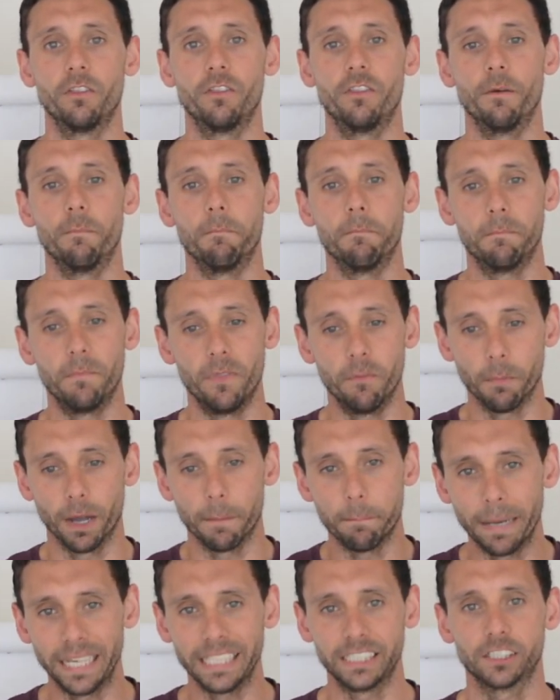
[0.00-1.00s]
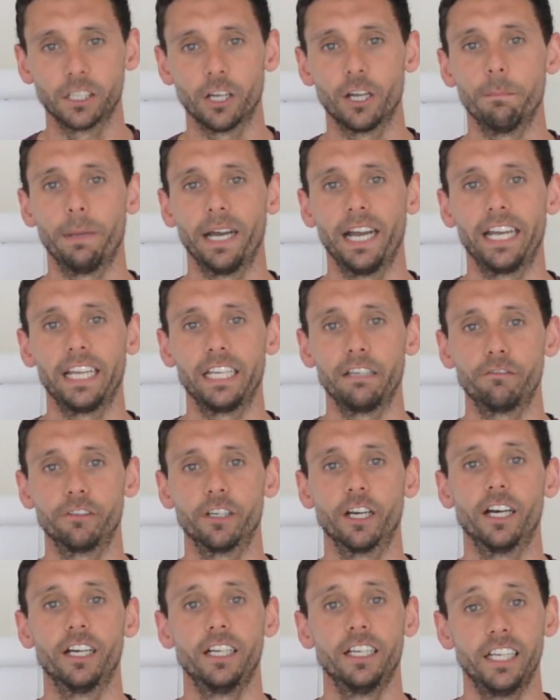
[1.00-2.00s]
my baseline
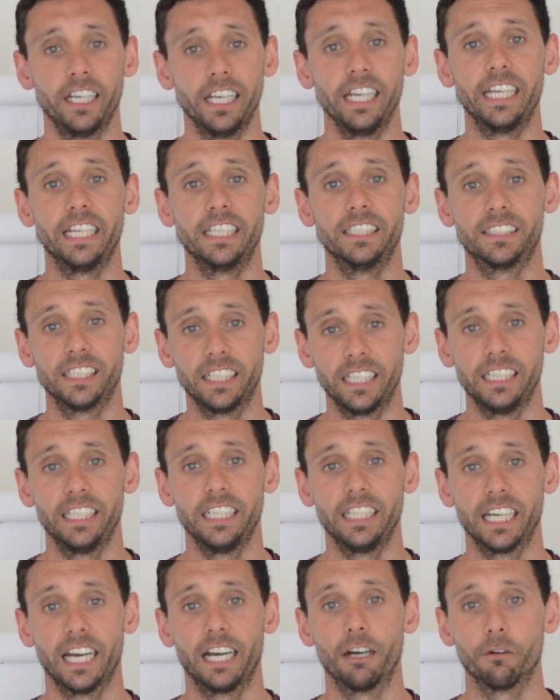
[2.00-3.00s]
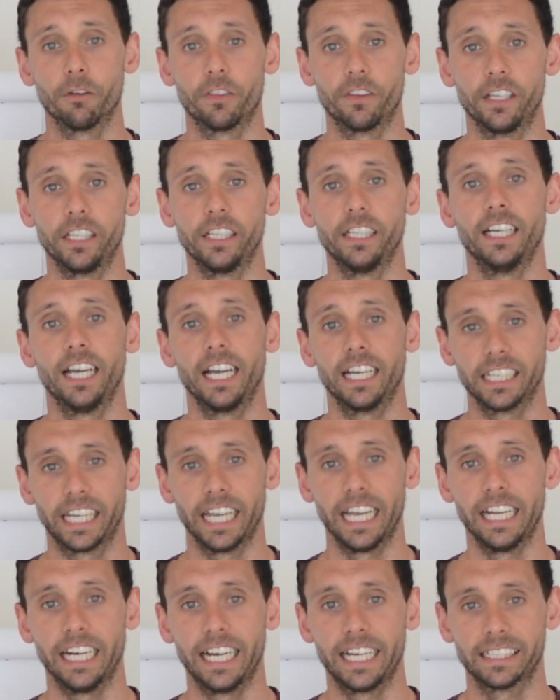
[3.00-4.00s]
behavior is eating healthy and
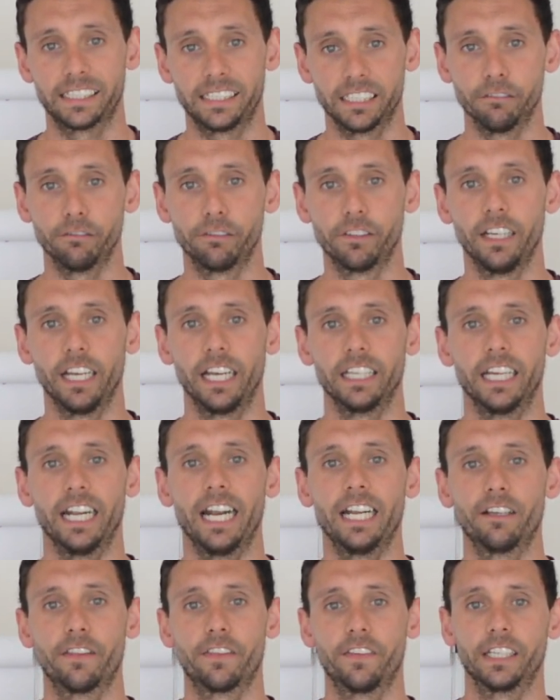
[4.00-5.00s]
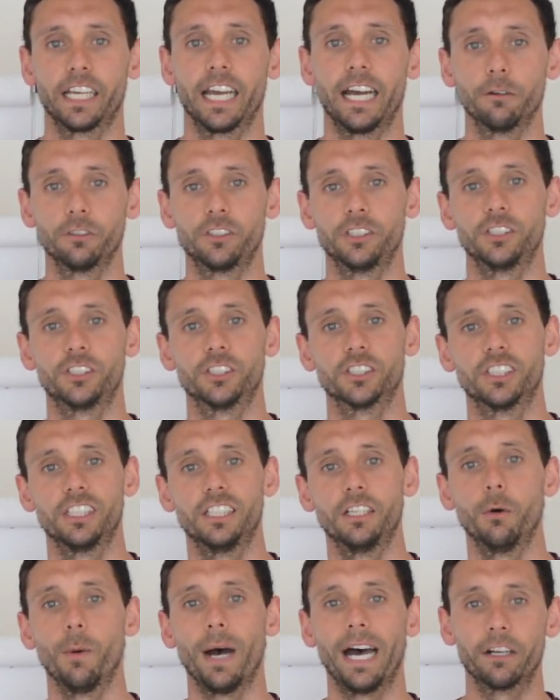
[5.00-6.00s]
getting active. And then anything else is just
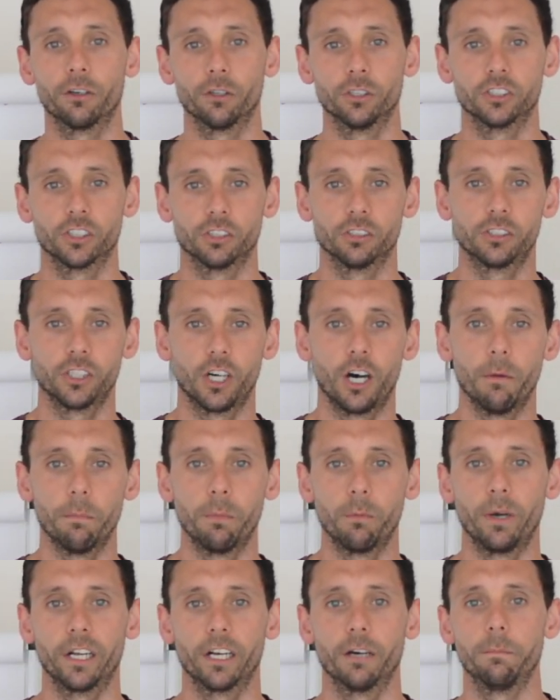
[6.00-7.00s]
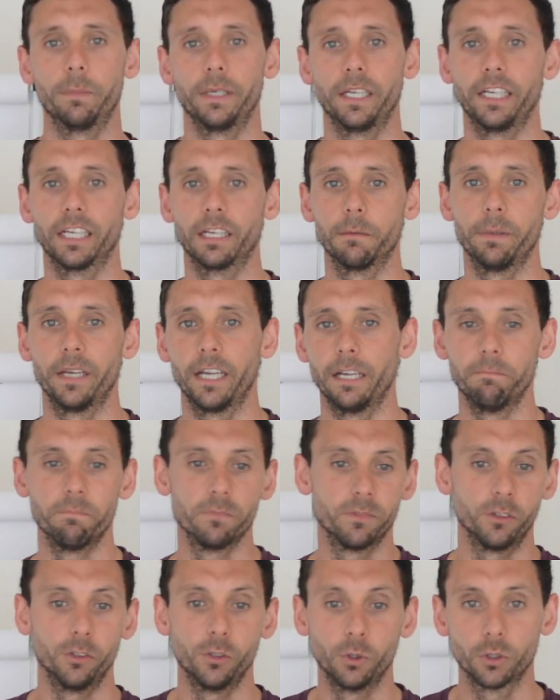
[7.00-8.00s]
little add-ons on top when I'm being a bit
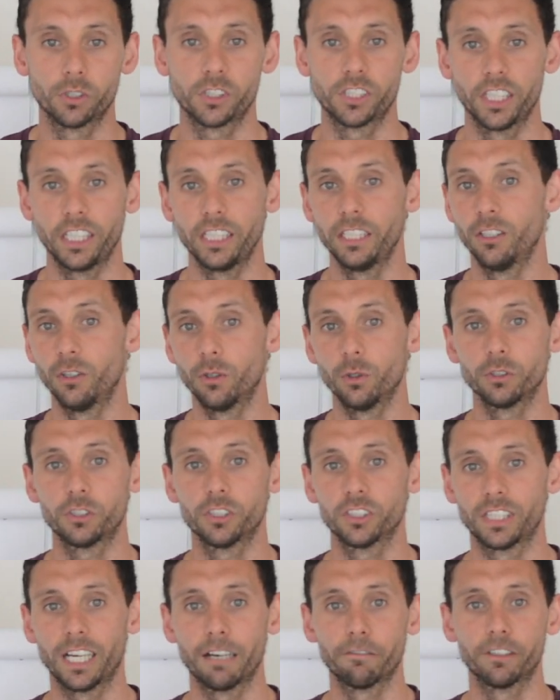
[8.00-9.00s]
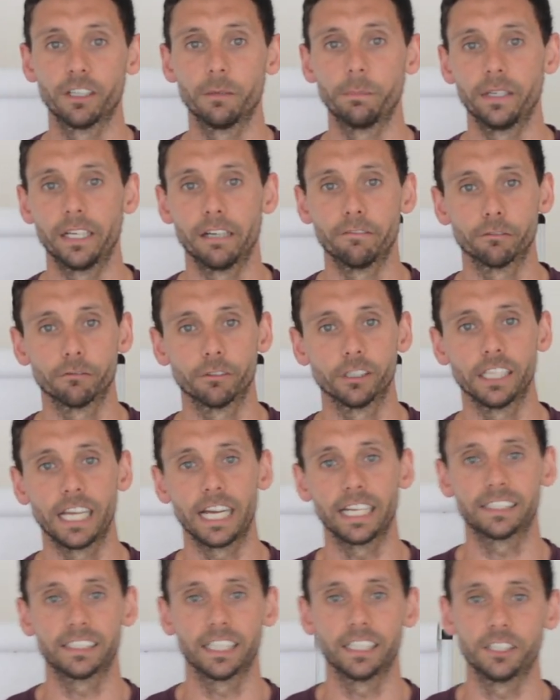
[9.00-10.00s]
naughty or just having a bit of a
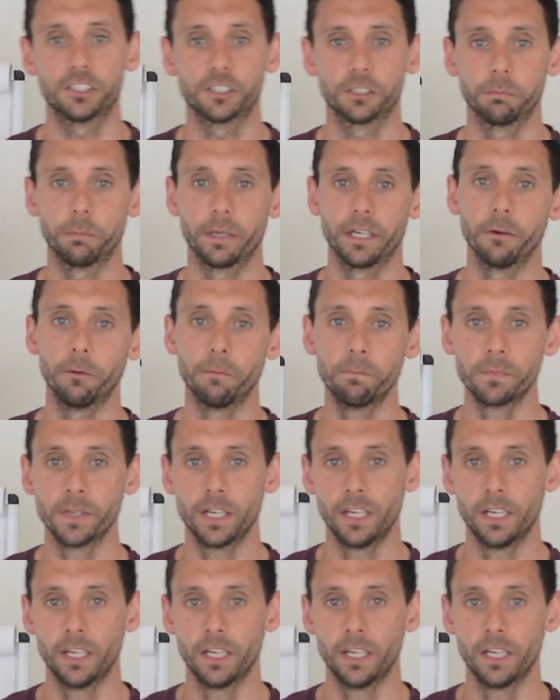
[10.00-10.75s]
relaxation meal.